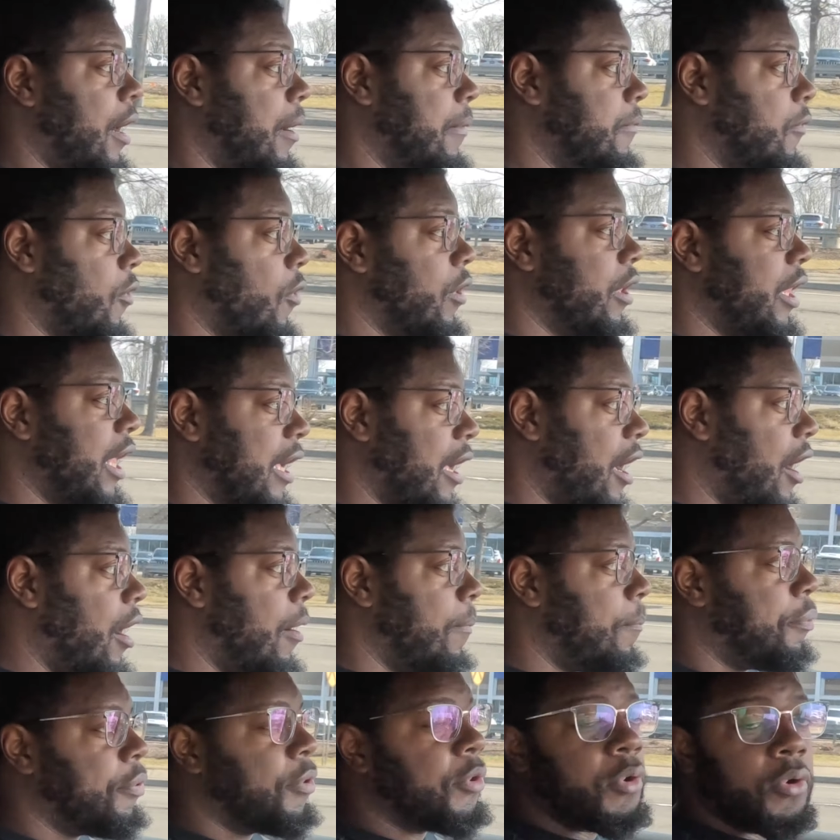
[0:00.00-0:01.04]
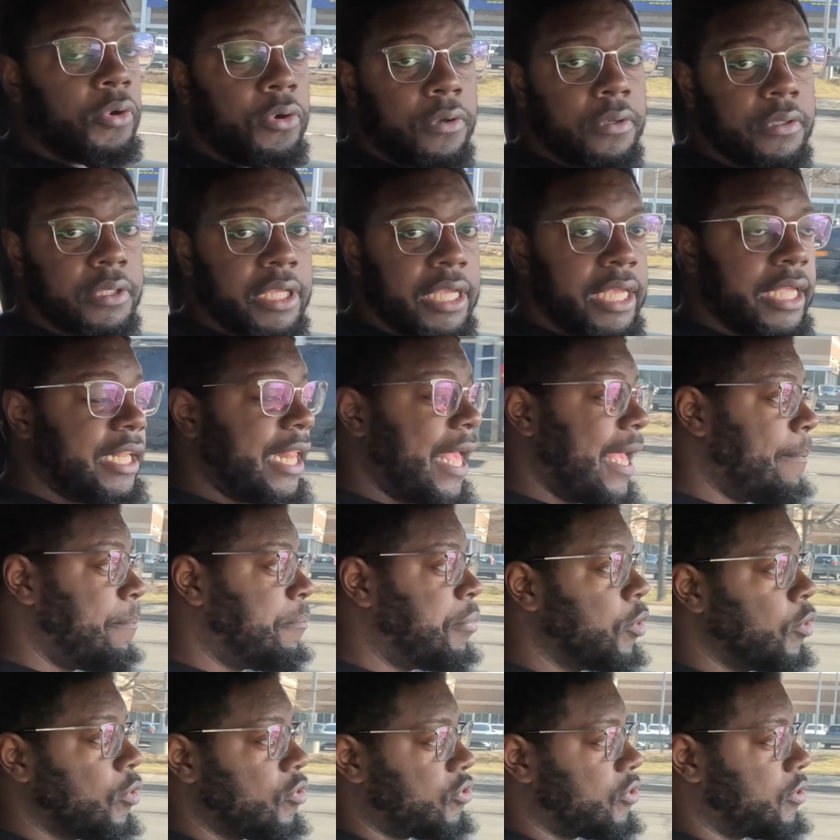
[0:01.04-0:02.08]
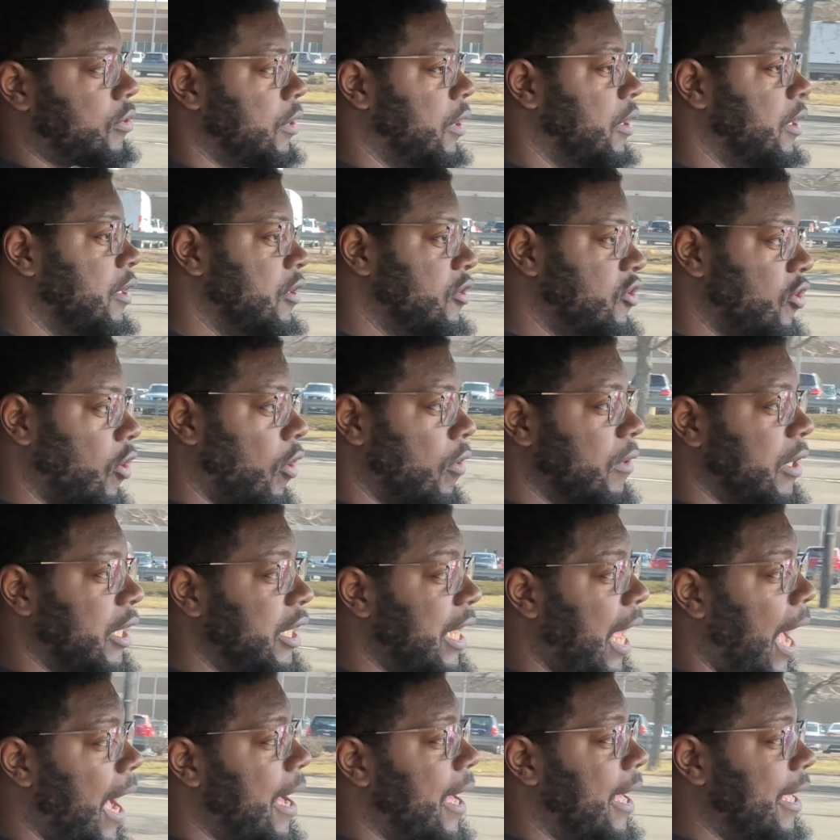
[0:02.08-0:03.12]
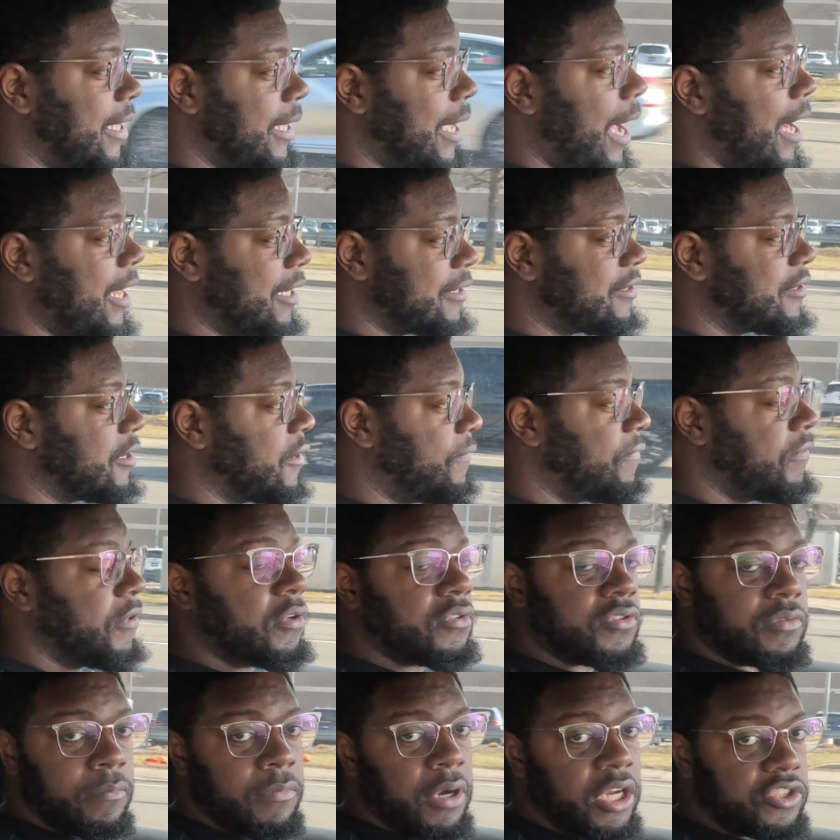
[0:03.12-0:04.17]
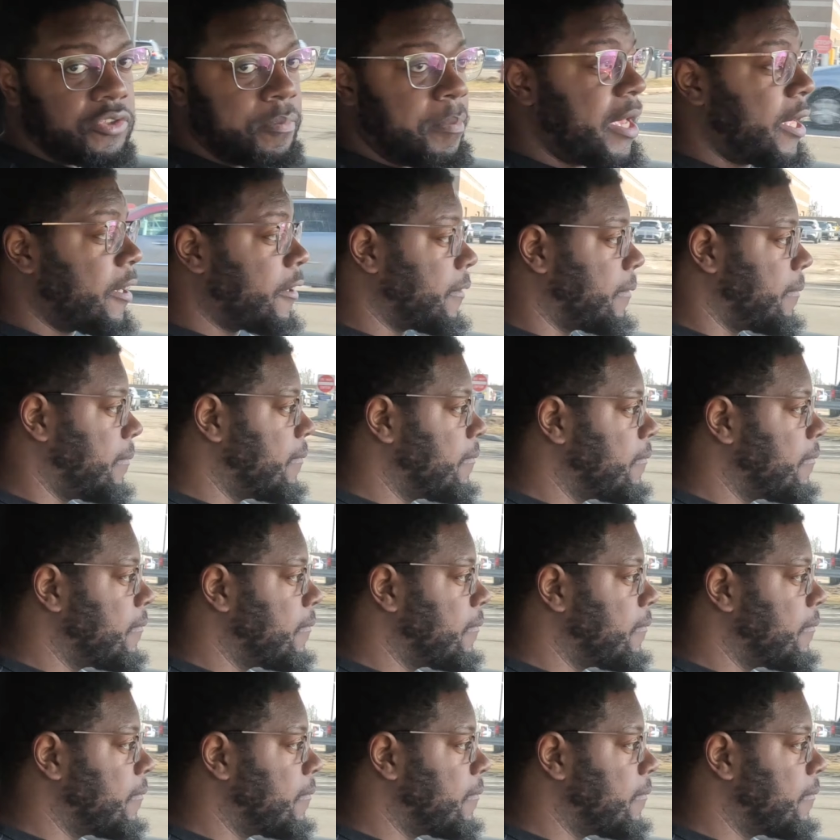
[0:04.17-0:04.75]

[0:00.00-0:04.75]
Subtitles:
or like up pull in that boost. So it honestly feels much better.